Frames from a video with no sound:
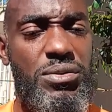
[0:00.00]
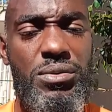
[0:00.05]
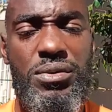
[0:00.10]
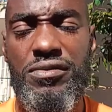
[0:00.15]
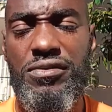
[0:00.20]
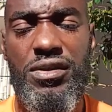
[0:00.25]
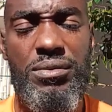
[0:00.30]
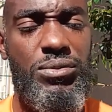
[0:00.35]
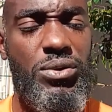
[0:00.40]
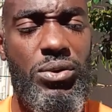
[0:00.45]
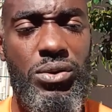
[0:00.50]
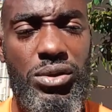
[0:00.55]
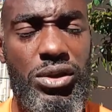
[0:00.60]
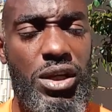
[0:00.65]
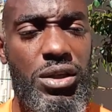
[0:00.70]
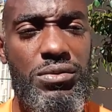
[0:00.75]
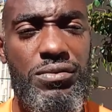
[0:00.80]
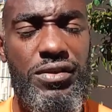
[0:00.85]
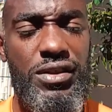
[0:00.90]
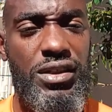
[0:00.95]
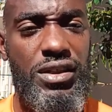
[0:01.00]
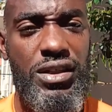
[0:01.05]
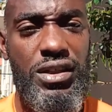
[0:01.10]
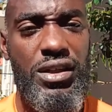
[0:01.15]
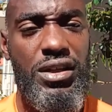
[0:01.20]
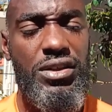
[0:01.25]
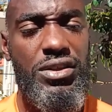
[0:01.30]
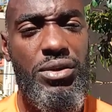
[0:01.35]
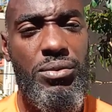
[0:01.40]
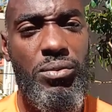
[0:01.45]
who were from all over
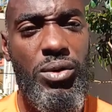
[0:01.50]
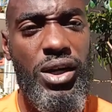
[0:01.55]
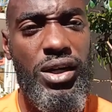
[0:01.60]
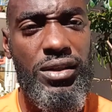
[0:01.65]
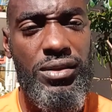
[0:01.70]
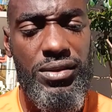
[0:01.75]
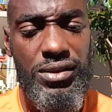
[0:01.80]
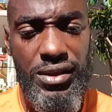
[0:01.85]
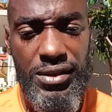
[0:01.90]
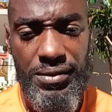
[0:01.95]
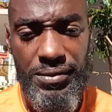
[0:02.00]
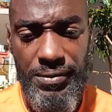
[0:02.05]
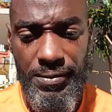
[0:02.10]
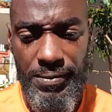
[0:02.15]
the world,